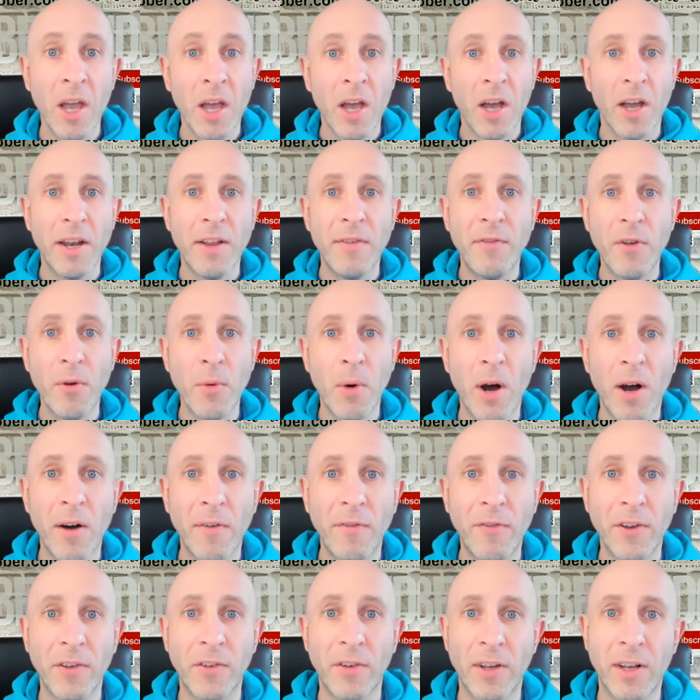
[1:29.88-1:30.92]
And if you are
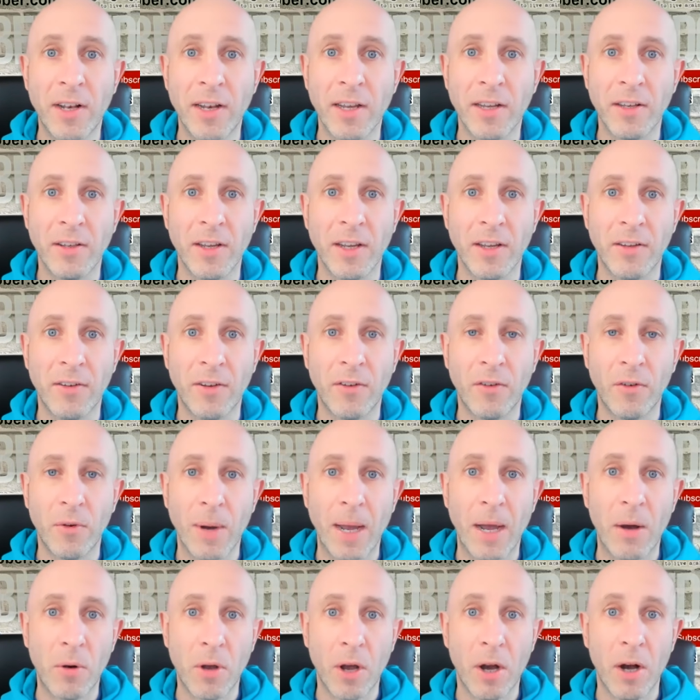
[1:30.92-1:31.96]
physically addicted to
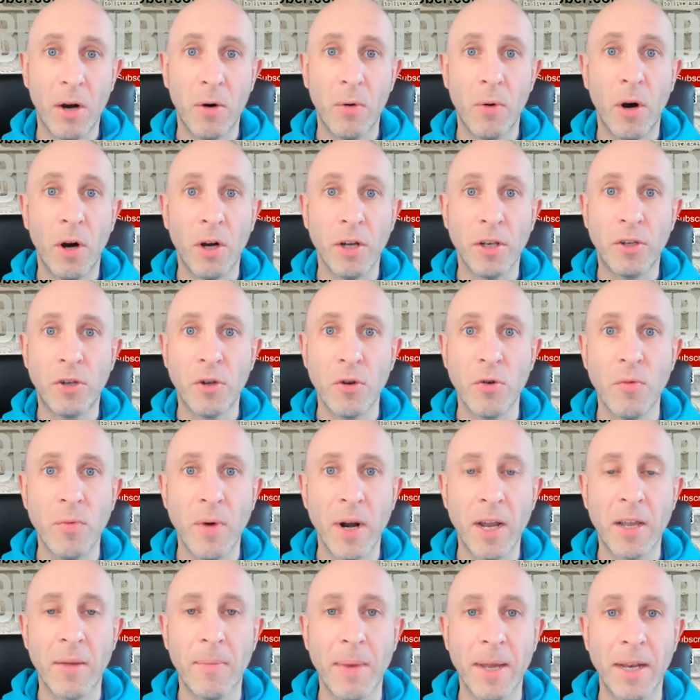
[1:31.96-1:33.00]
alcohol, I do
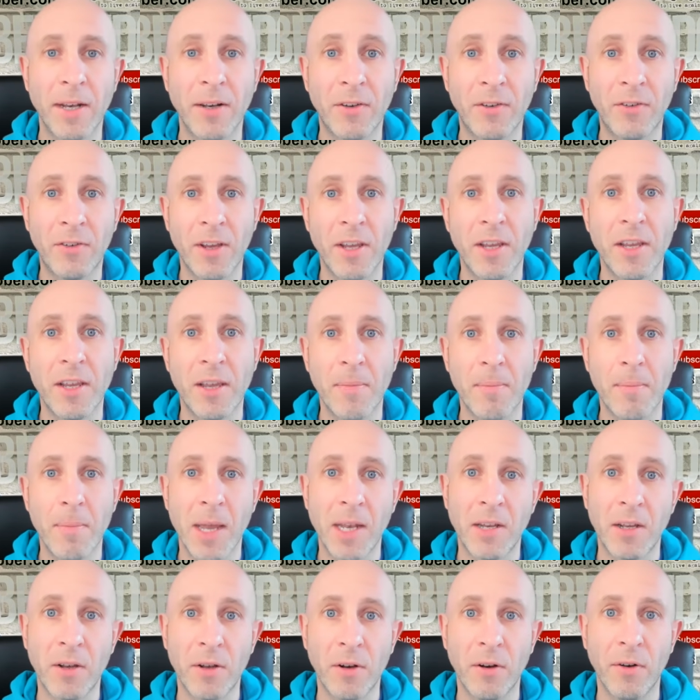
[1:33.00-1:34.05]
recommend seeking
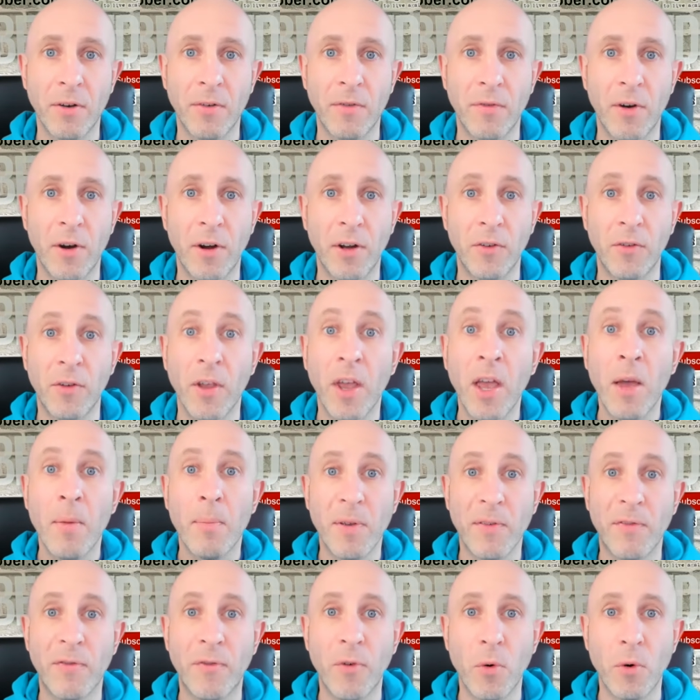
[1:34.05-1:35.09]
medical advice
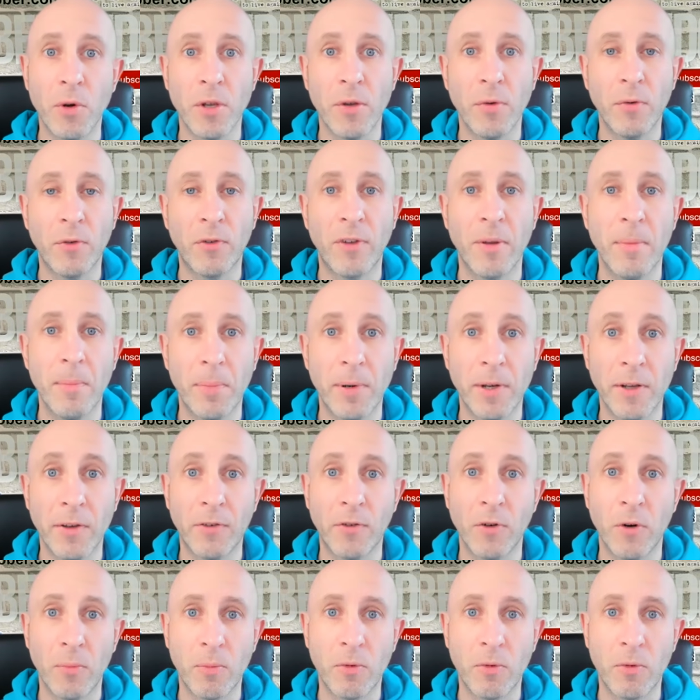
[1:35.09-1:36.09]
before you simply stop